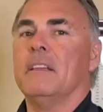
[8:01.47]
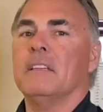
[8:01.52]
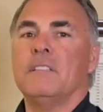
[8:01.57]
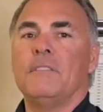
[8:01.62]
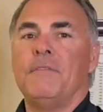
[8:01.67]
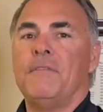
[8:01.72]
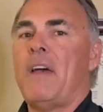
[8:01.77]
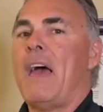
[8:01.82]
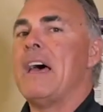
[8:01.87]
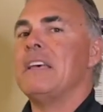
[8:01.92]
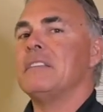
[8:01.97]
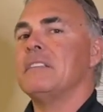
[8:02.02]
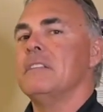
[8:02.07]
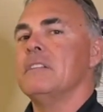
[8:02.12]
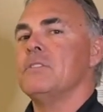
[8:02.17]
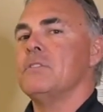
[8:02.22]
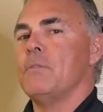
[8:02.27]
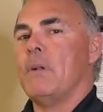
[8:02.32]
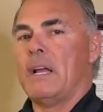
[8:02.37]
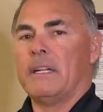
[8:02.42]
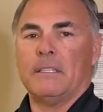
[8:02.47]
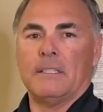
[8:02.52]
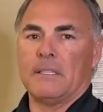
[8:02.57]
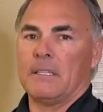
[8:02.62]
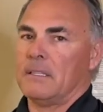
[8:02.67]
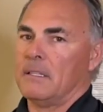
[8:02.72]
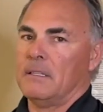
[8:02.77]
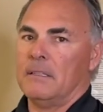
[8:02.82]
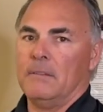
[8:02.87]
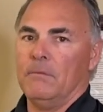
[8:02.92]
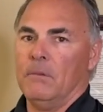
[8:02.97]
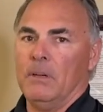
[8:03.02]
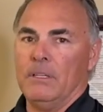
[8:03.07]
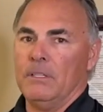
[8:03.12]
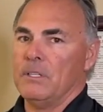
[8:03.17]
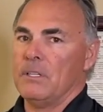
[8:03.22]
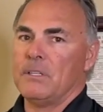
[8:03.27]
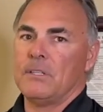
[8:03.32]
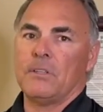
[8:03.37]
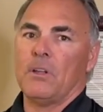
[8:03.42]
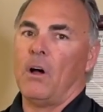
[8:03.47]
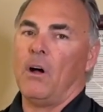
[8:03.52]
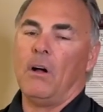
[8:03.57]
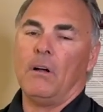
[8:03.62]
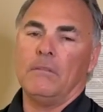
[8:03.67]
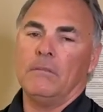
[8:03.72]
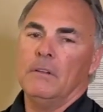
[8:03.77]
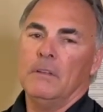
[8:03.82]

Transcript: as fast and direct as what you just saw.